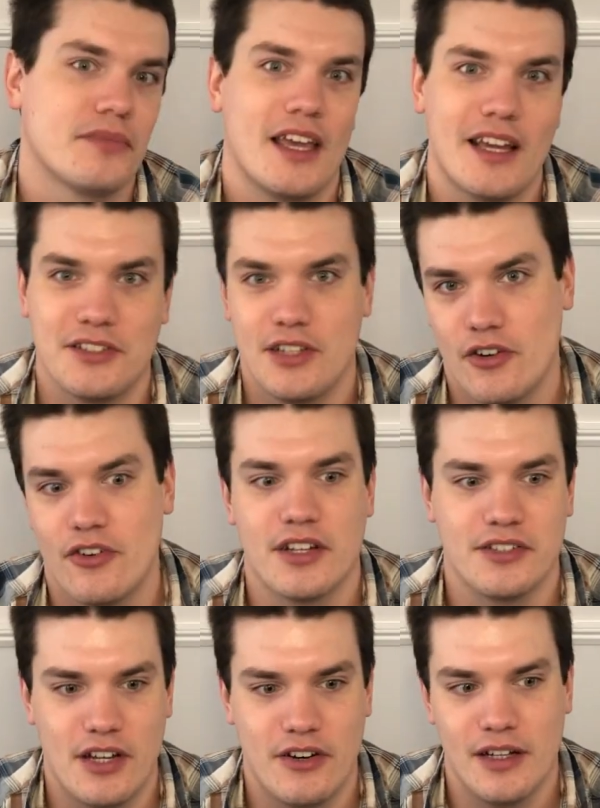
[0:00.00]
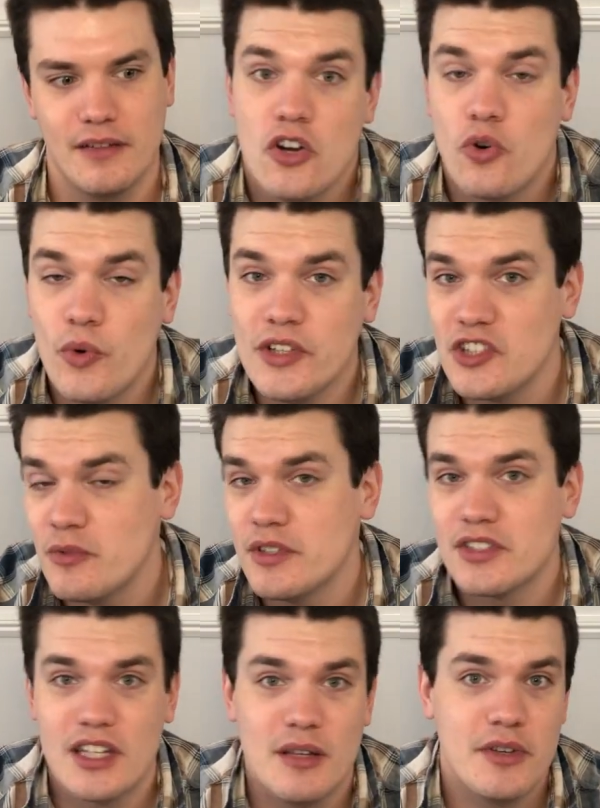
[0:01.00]
etc., etc. Wisdom
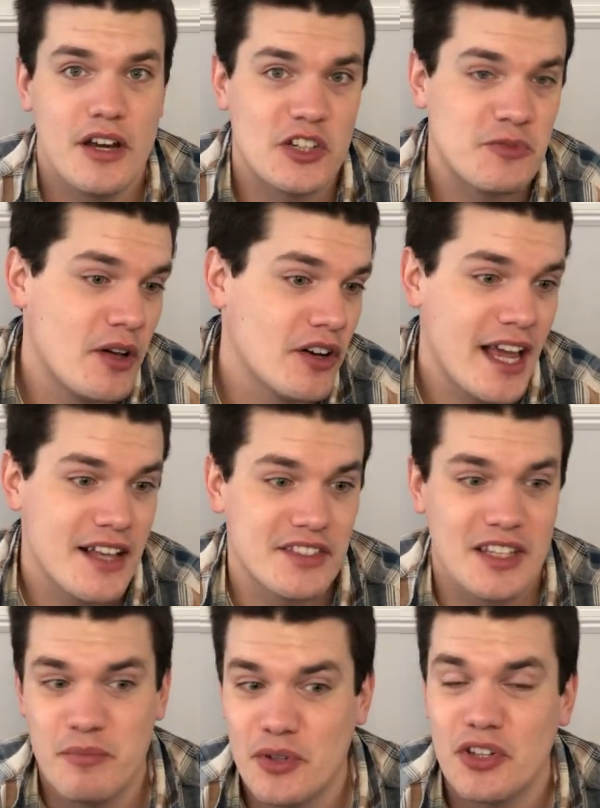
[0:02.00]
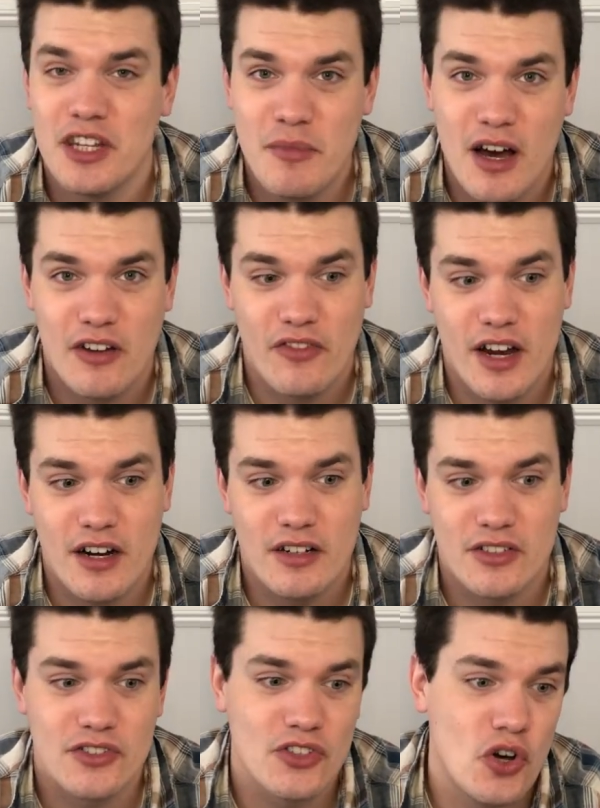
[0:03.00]
is going to be our spellcasting ability modifier,
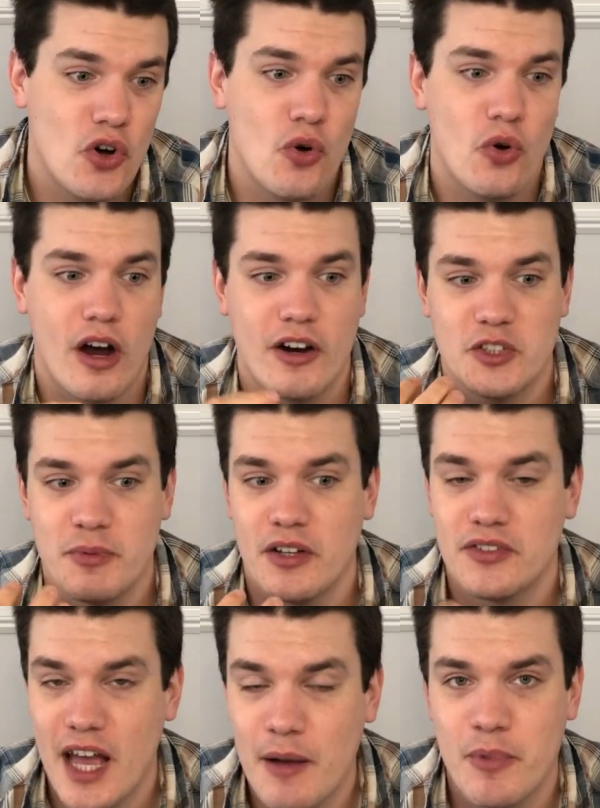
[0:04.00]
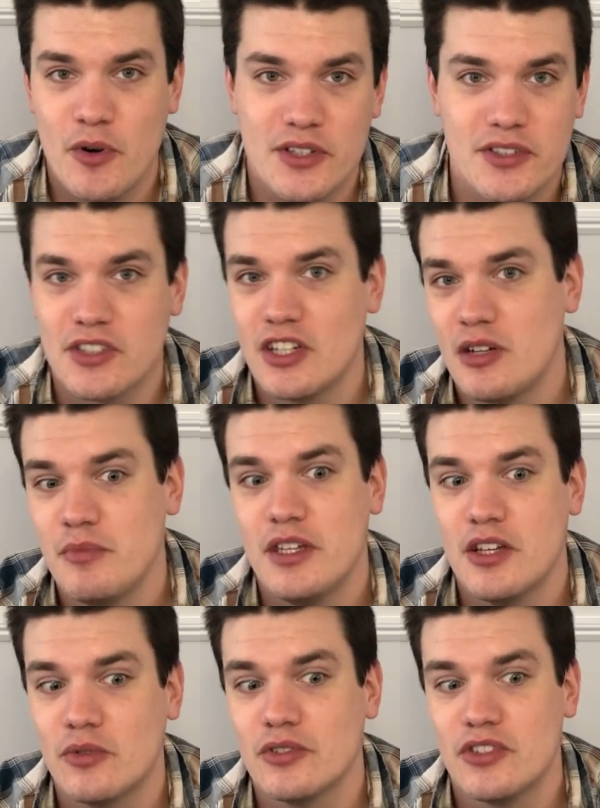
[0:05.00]
so our spell attack bonus is going to be
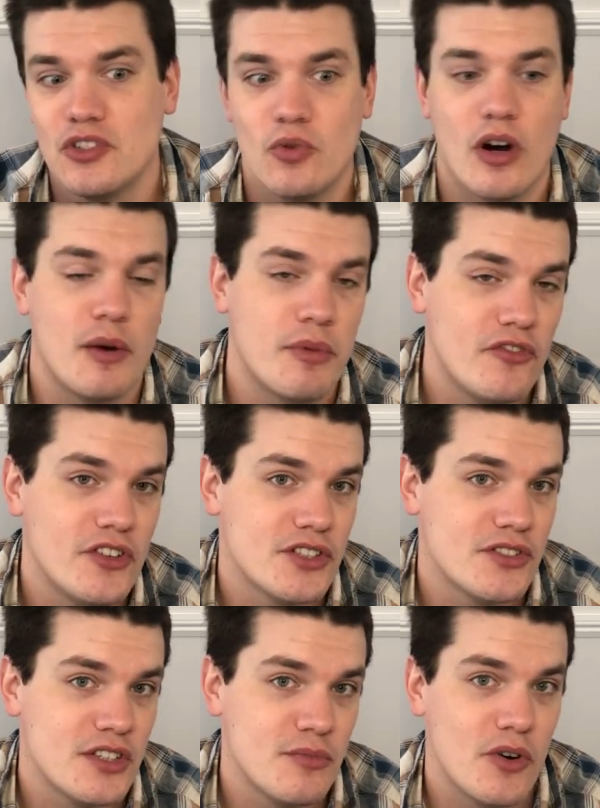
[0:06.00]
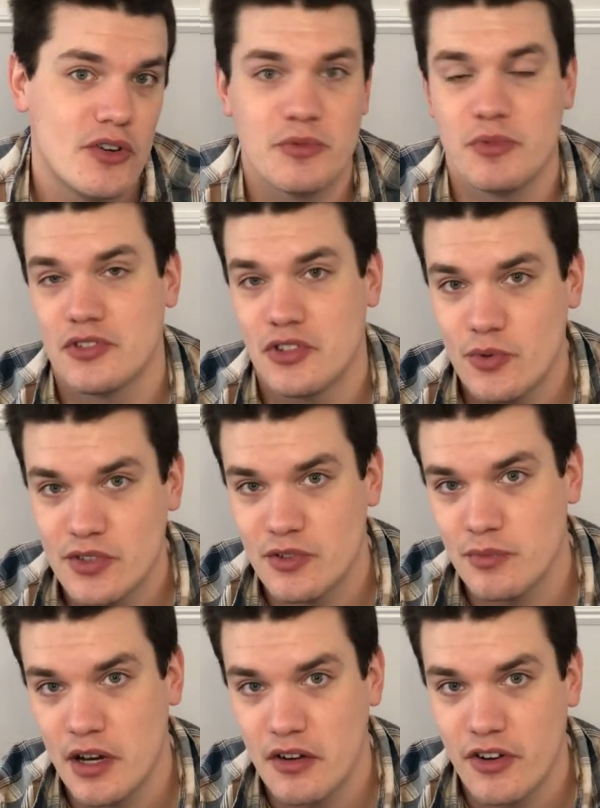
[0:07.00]
equal to our proficiency bonus plus our
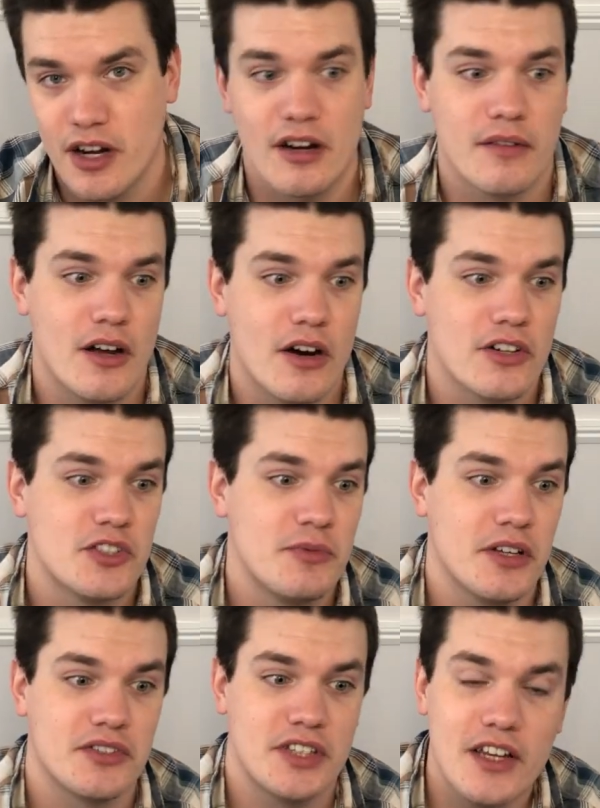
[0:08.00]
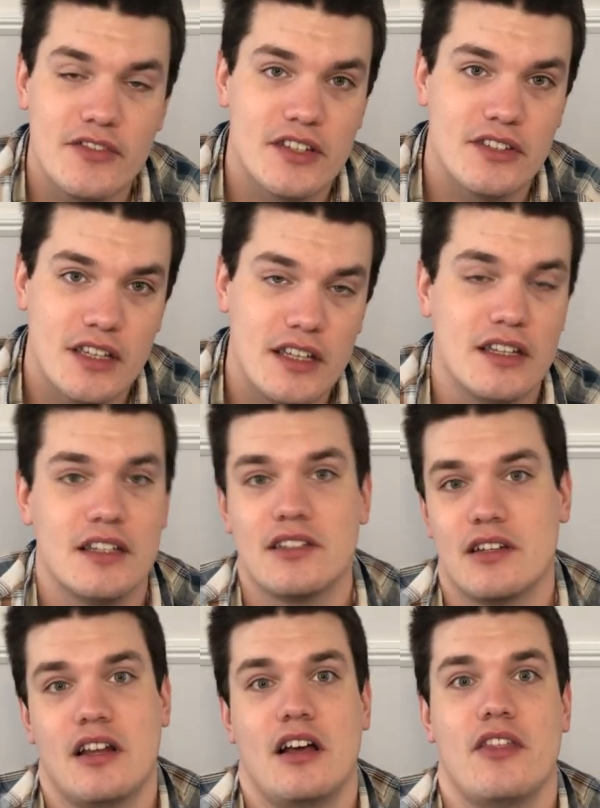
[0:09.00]
wisdom modifier. Our spell save DC
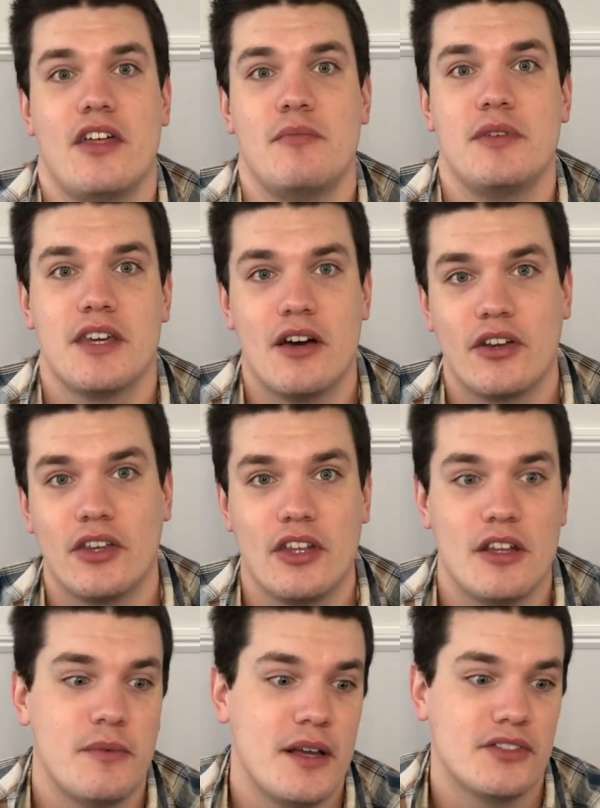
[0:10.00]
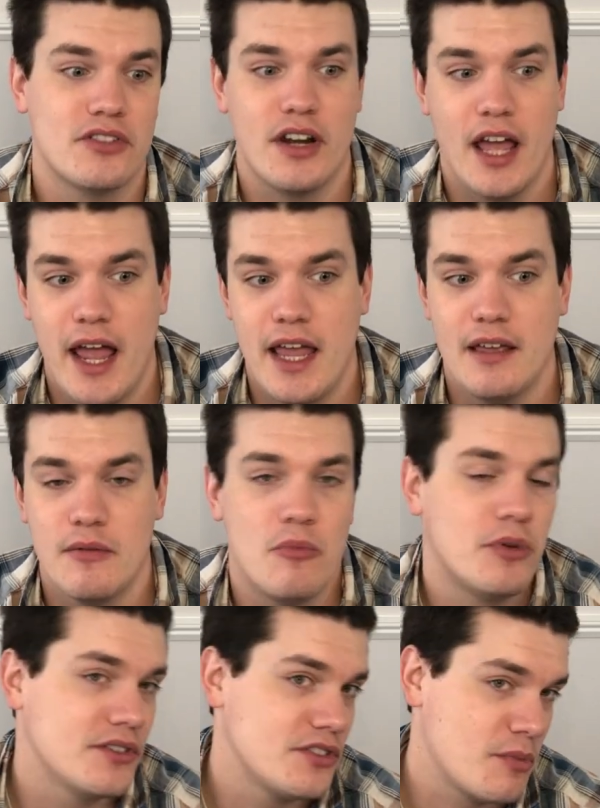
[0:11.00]
is going to then be calculated based on 8
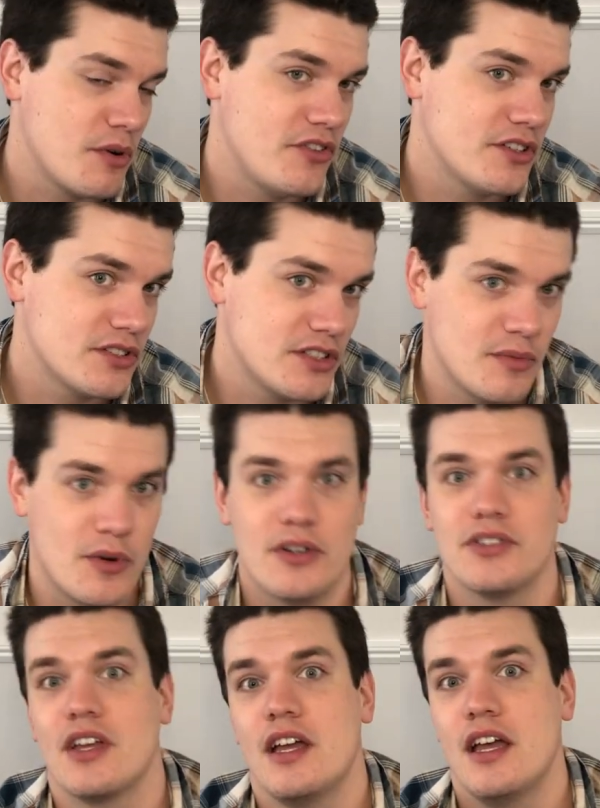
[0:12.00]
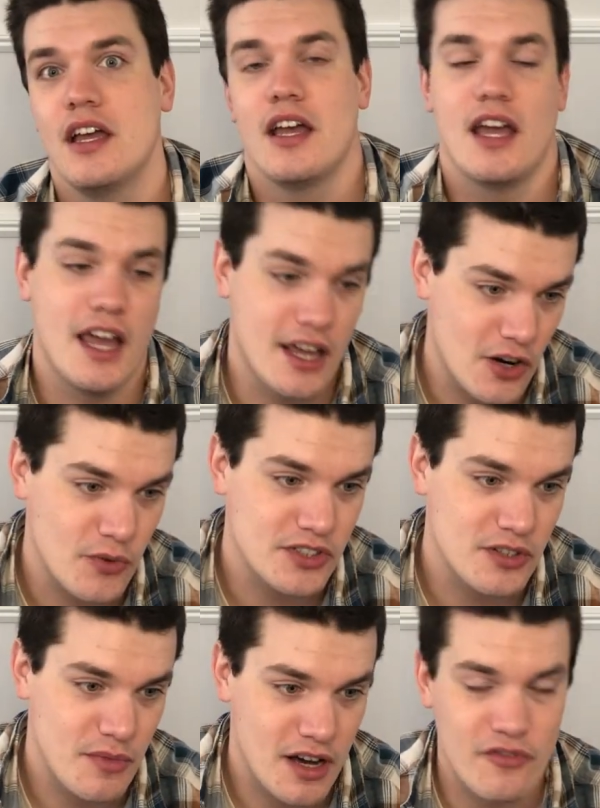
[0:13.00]
plus our proficiency bonus and our
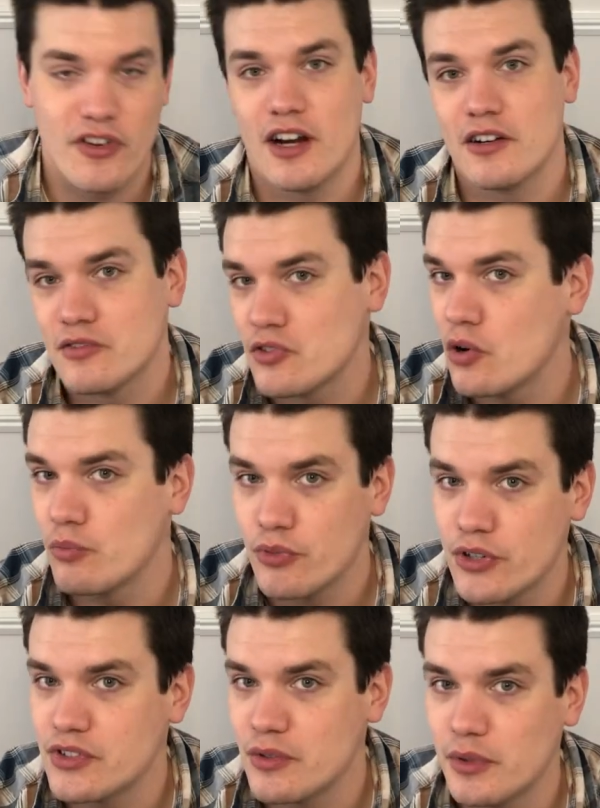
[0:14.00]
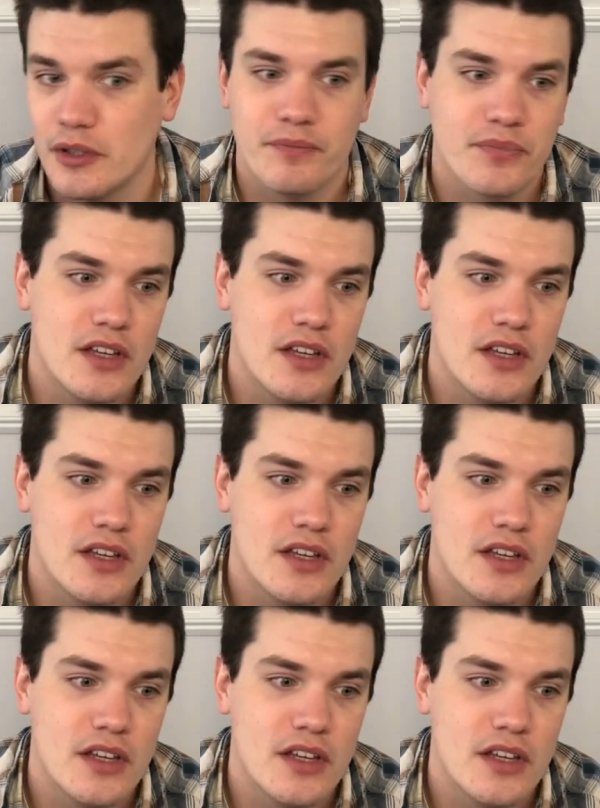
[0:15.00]
wisdom modifier. So pretty simple.